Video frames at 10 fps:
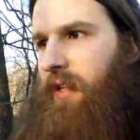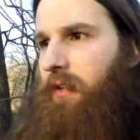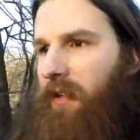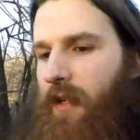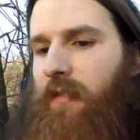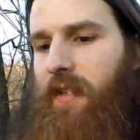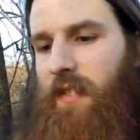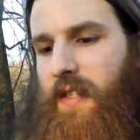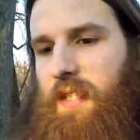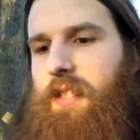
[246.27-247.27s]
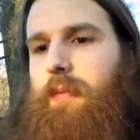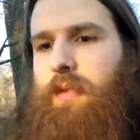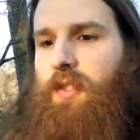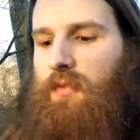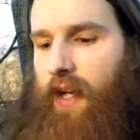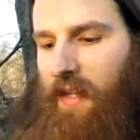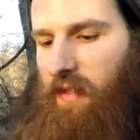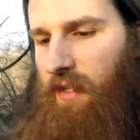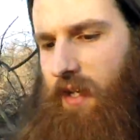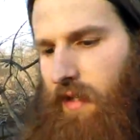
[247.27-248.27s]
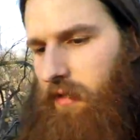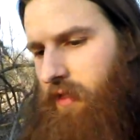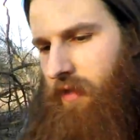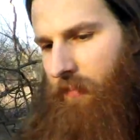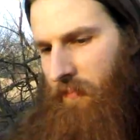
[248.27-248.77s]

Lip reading: their nervous system strength and health.